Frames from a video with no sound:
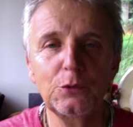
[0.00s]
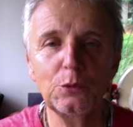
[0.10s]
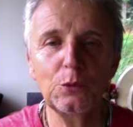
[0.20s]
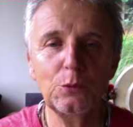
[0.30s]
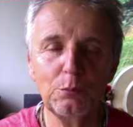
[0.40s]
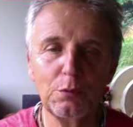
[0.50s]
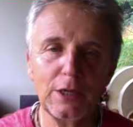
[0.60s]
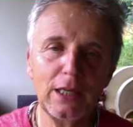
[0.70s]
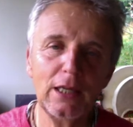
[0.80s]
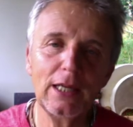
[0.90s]
heart song.
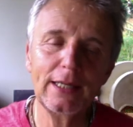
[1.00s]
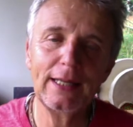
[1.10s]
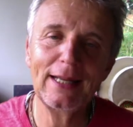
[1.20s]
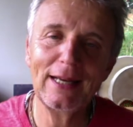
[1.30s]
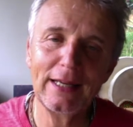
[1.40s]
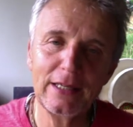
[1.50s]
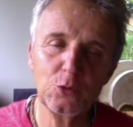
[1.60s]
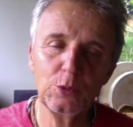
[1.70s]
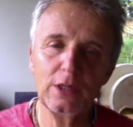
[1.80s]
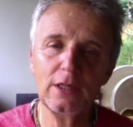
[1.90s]

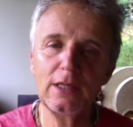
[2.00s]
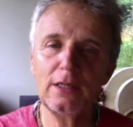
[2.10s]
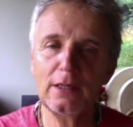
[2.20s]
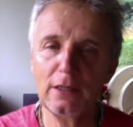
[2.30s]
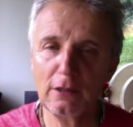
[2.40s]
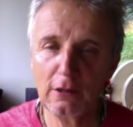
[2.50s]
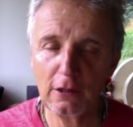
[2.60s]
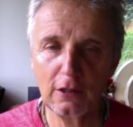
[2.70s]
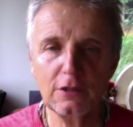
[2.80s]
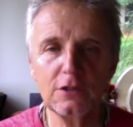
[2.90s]
To, to
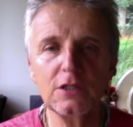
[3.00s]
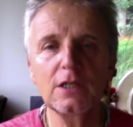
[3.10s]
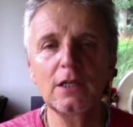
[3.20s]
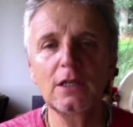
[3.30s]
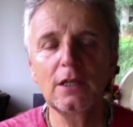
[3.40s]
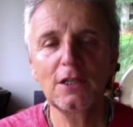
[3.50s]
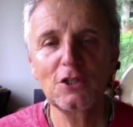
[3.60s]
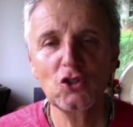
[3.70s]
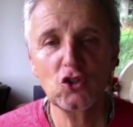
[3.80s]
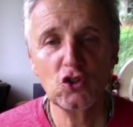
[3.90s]
have that
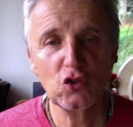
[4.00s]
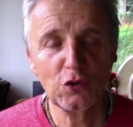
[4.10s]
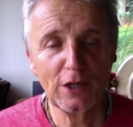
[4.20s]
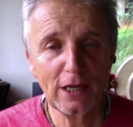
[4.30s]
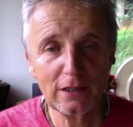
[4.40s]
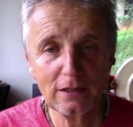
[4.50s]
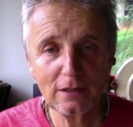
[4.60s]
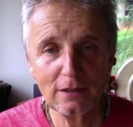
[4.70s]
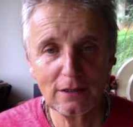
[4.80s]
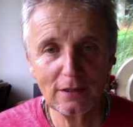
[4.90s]
courage.
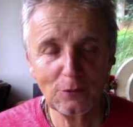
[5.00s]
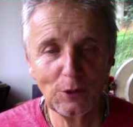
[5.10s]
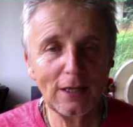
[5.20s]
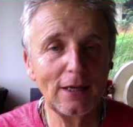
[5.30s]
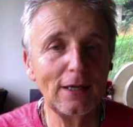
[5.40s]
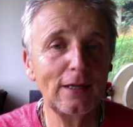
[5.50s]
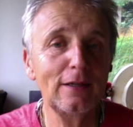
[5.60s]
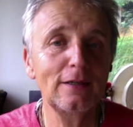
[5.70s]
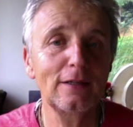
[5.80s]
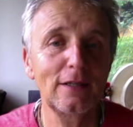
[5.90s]
Courage comes from the
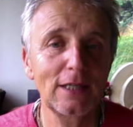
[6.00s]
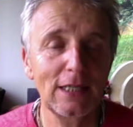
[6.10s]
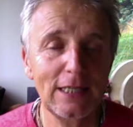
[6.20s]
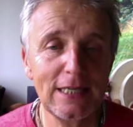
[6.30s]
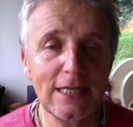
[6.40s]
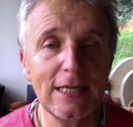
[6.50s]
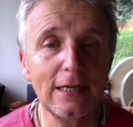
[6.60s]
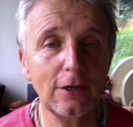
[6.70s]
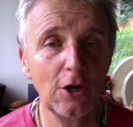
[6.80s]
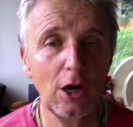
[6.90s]
French word cœur,
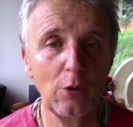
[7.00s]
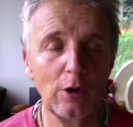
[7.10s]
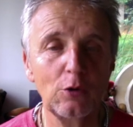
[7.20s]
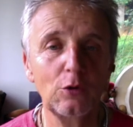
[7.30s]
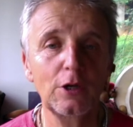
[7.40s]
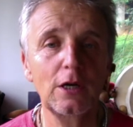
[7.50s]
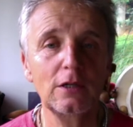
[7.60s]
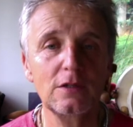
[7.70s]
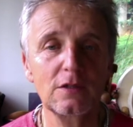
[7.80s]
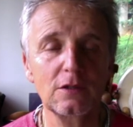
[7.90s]
which is the
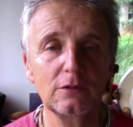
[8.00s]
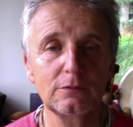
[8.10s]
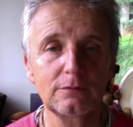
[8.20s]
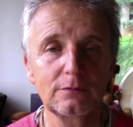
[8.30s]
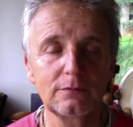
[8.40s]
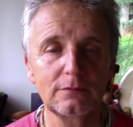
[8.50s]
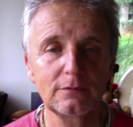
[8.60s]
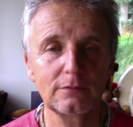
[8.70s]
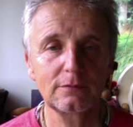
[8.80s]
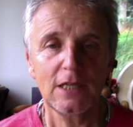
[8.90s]
heart.
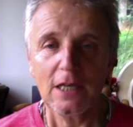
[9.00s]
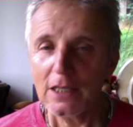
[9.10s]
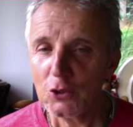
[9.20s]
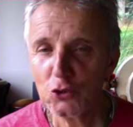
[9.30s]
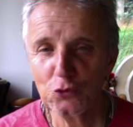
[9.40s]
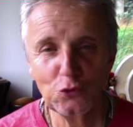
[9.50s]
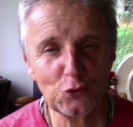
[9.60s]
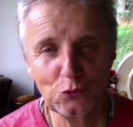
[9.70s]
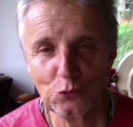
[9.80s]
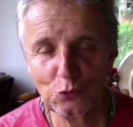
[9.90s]
To
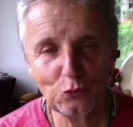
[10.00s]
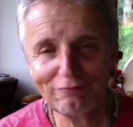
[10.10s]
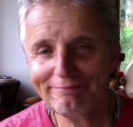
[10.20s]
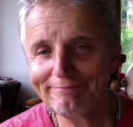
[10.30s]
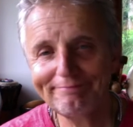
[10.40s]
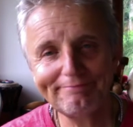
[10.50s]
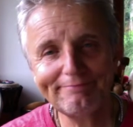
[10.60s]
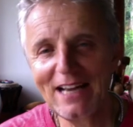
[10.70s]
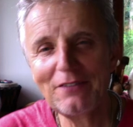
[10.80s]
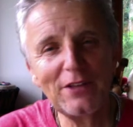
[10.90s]
have that courage
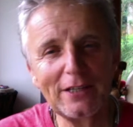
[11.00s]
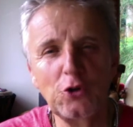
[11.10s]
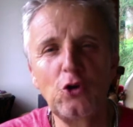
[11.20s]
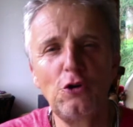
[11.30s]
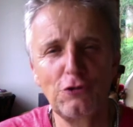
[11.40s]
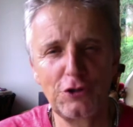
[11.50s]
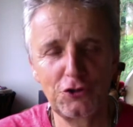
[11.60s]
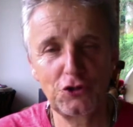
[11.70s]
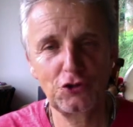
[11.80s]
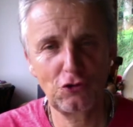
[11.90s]
to actually
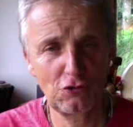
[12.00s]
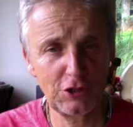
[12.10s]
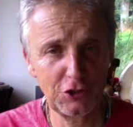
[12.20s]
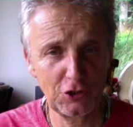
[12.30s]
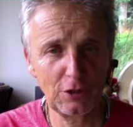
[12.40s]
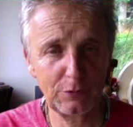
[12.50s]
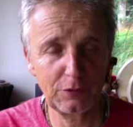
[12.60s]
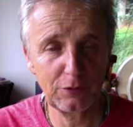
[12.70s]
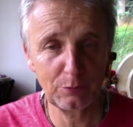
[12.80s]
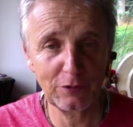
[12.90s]
sing our heart
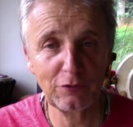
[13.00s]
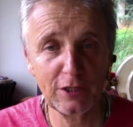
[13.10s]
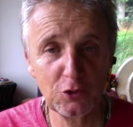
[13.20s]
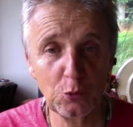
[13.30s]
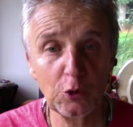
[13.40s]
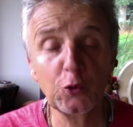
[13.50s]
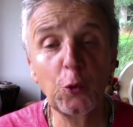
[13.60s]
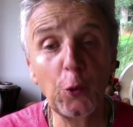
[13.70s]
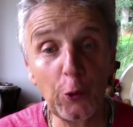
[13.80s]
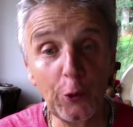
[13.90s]
song. This
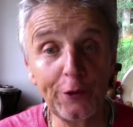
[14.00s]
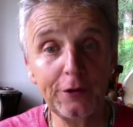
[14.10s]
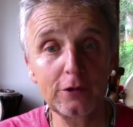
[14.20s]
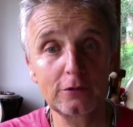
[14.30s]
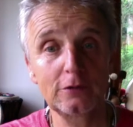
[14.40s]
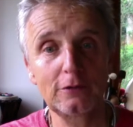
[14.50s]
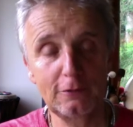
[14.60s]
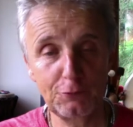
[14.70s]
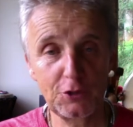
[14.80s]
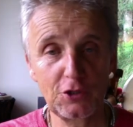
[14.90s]
is what they are
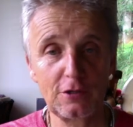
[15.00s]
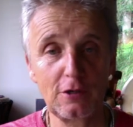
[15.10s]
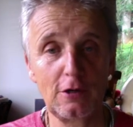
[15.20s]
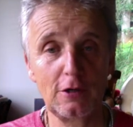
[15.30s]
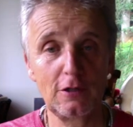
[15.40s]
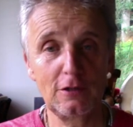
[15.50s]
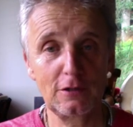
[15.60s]
all about.